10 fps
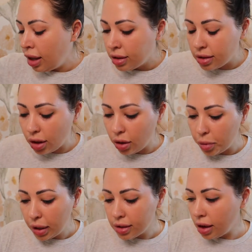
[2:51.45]
So
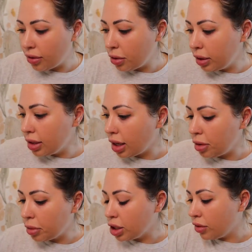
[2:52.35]
because I haven't really
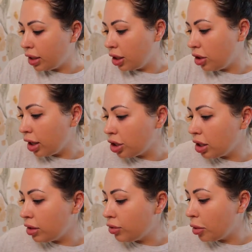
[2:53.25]
done much of an
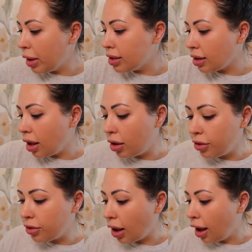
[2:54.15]
introduction for
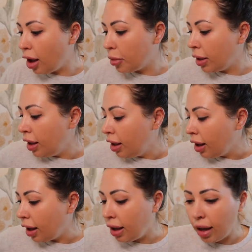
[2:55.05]
myself, um,
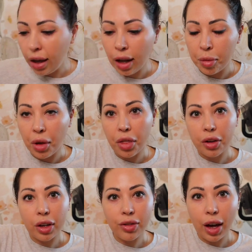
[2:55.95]
I am
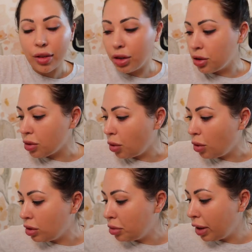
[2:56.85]
thirty-five years old.